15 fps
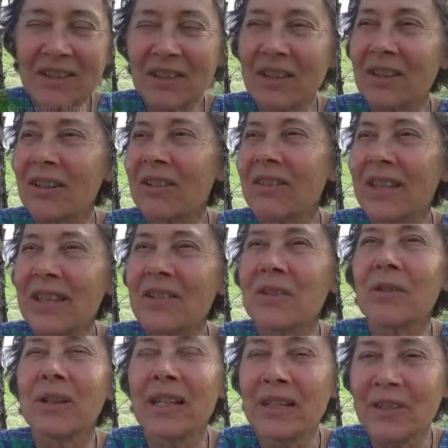are these
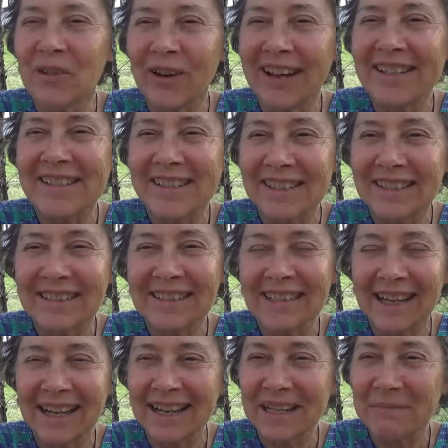are interesting
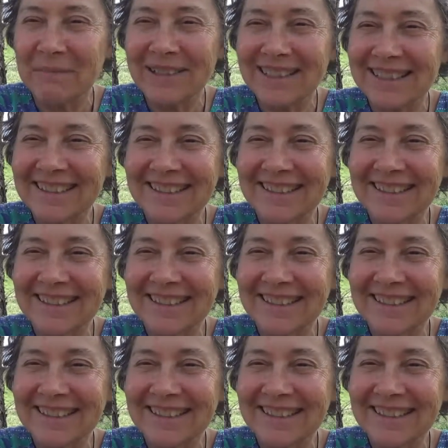times,